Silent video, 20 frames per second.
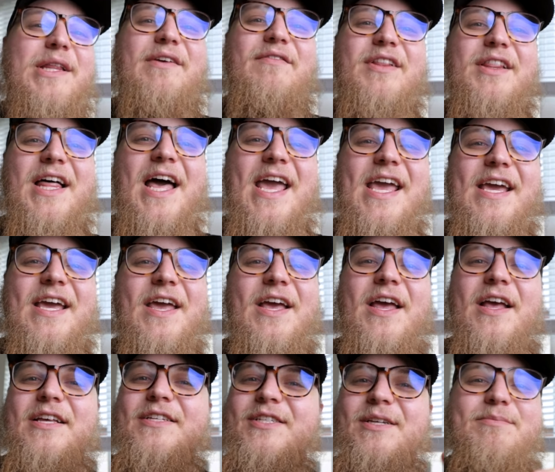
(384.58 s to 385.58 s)
leave a like,
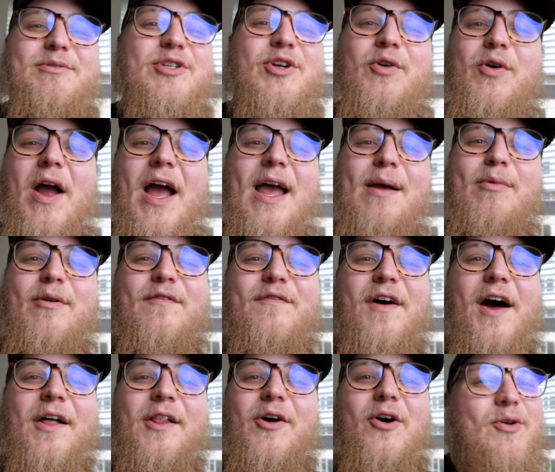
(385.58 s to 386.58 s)
subscribe or
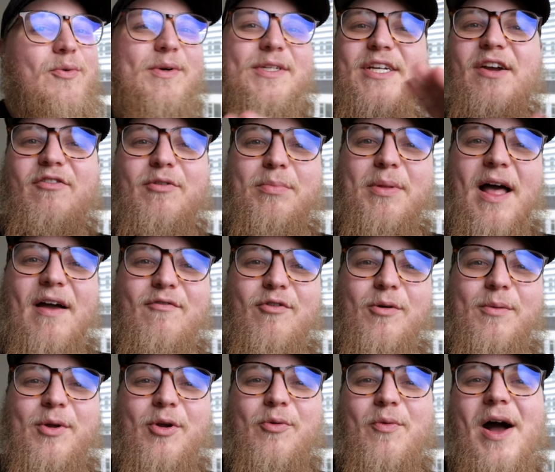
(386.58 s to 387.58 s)
follow on whichever
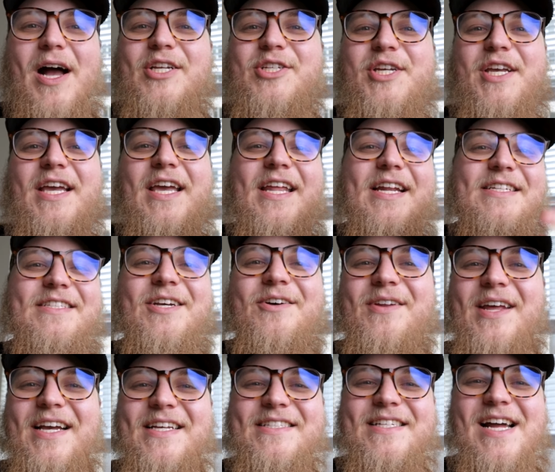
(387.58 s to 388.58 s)
platform you're watching, and until
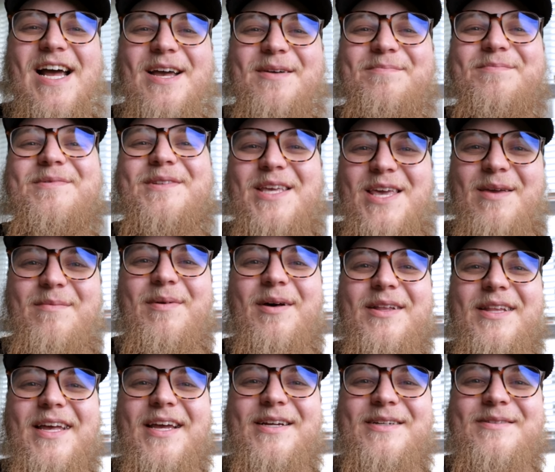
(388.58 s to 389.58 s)
next time, keep building.